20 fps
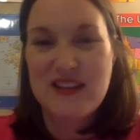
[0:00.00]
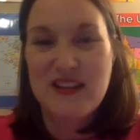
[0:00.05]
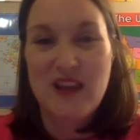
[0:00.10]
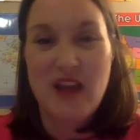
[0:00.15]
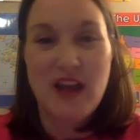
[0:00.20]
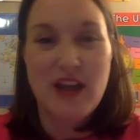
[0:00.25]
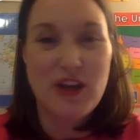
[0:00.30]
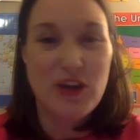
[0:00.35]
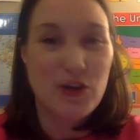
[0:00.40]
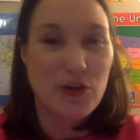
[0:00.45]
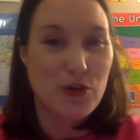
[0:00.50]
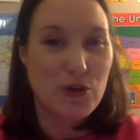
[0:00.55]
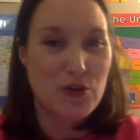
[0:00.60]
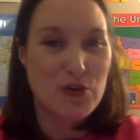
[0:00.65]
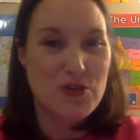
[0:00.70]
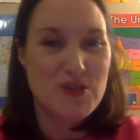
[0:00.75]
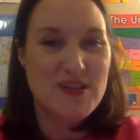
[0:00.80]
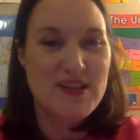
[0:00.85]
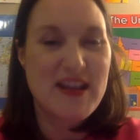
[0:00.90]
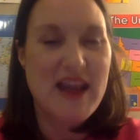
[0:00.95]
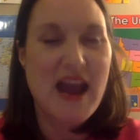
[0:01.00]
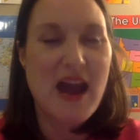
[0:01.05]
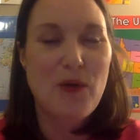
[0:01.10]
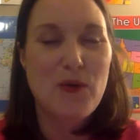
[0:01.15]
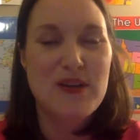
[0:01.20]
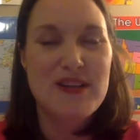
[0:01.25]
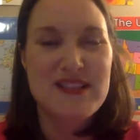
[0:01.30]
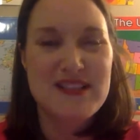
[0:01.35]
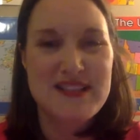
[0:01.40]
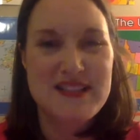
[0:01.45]
like yours and how
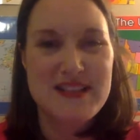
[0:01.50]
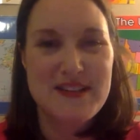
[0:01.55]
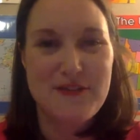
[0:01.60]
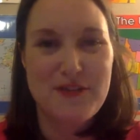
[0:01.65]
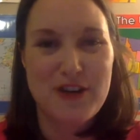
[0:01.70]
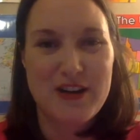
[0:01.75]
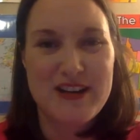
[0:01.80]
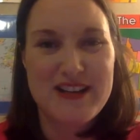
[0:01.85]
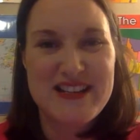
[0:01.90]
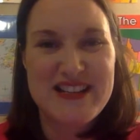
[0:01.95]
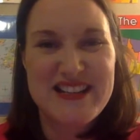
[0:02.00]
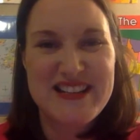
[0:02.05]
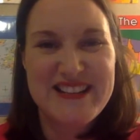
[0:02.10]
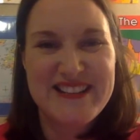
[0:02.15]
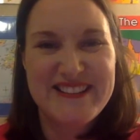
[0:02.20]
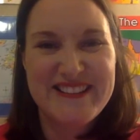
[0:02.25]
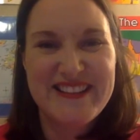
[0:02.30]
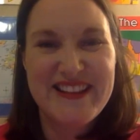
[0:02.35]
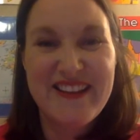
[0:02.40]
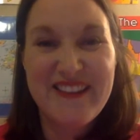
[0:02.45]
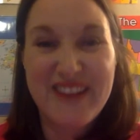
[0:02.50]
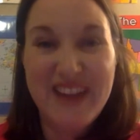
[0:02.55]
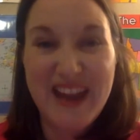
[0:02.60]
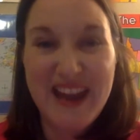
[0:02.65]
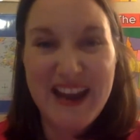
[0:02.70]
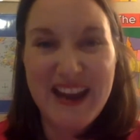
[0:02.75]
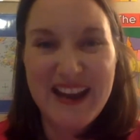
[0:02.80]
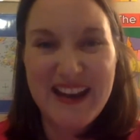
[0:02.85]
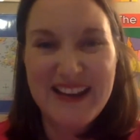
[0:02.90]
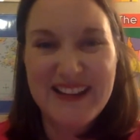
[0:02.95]
it's different.
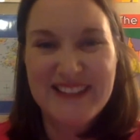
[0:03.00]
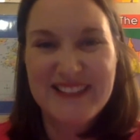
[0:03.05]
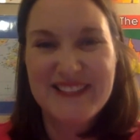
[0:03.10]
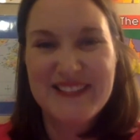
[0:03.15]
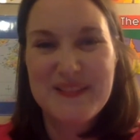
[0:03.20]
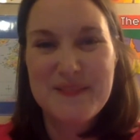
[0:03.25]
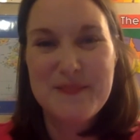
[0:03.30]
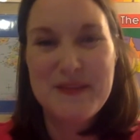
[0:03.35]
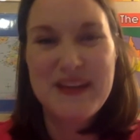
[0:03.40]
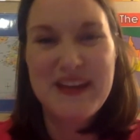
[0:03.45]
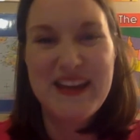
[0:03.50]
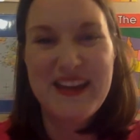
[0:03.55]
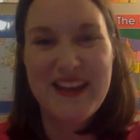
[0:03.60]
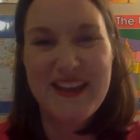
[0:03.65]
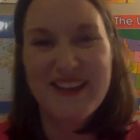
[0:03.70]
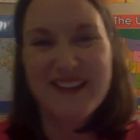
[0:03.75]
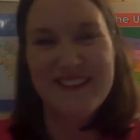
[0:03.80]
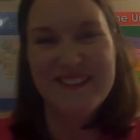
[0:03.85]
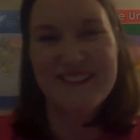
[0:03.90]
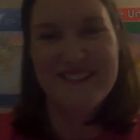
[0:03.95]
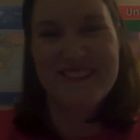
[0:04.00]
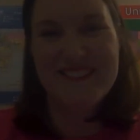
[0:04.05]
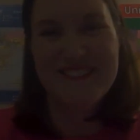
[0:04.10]
Okay, begin.